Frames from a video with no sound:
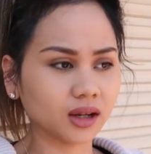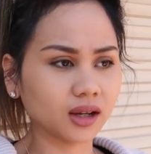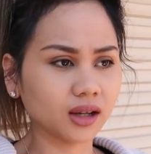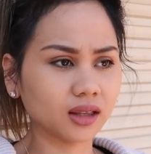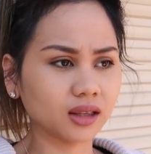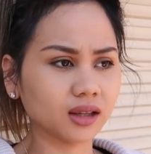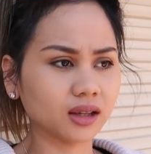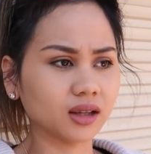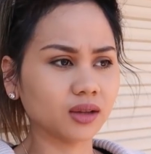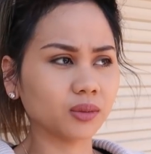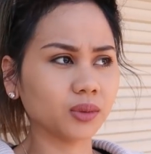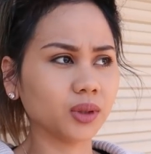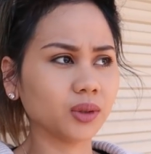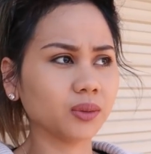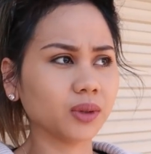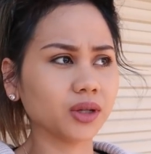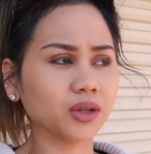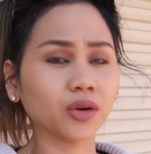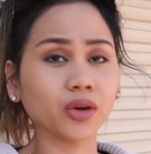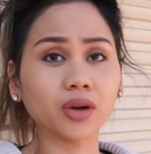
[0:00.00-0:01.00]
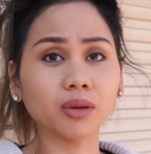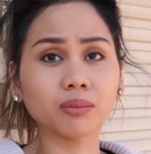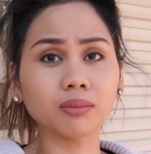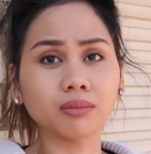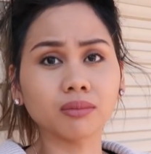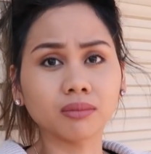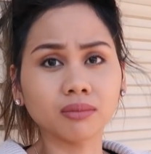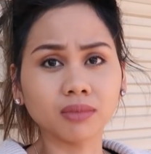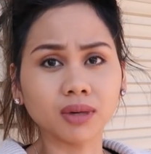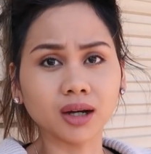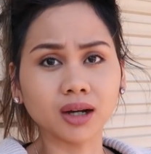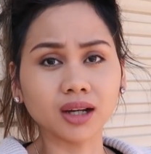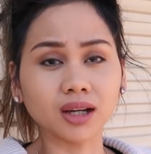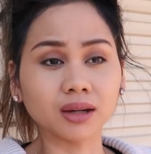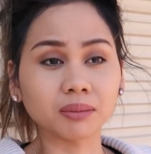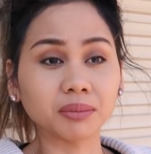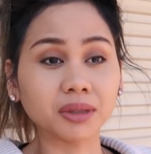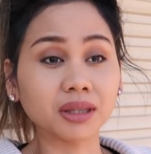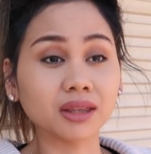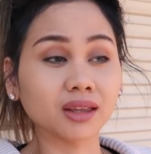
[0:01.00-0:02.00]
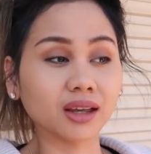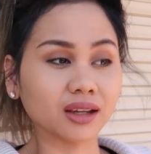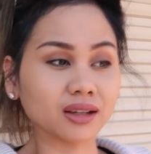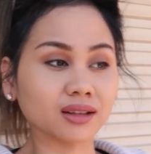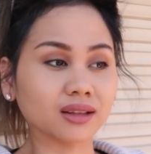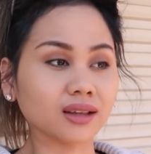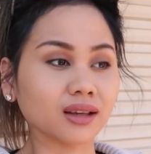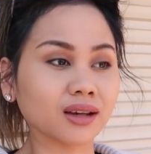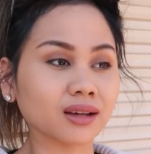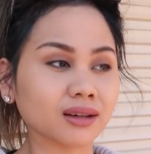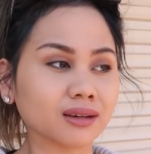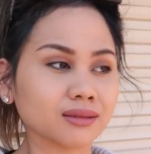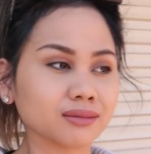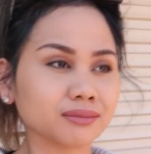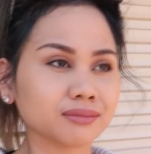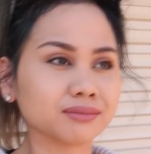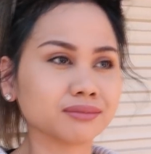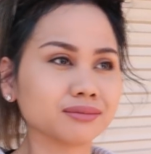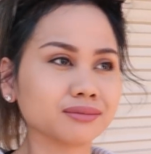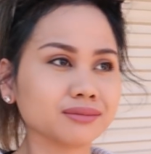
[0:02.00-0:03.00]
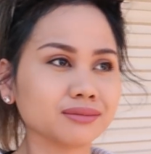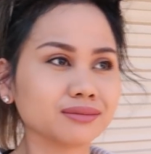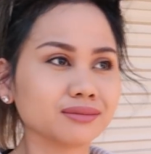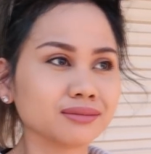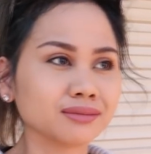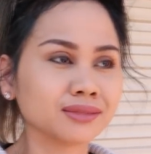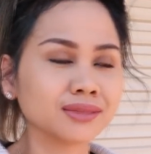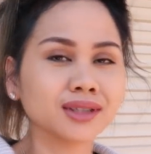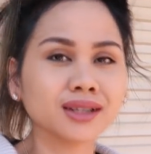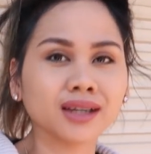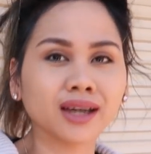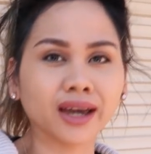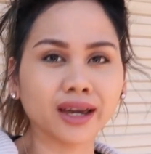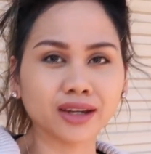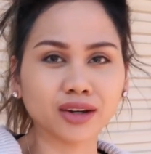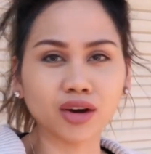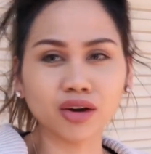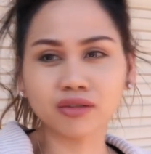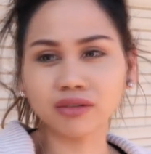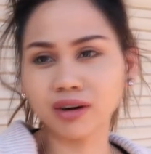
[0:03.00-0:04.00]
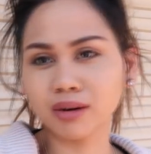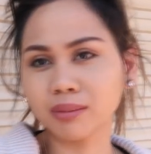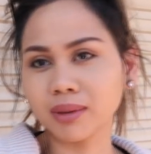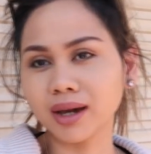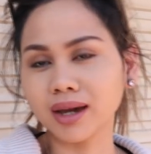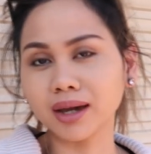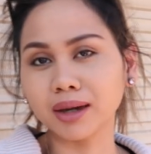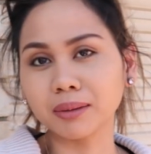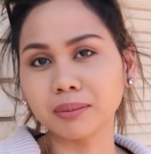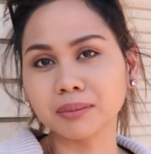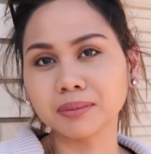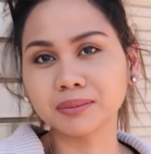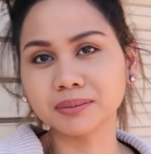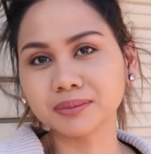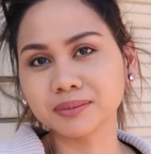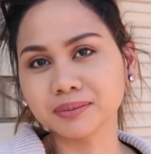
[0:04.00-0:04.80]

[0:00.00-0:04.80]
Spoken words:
And then we went home mga midnight na. Hangover, babe.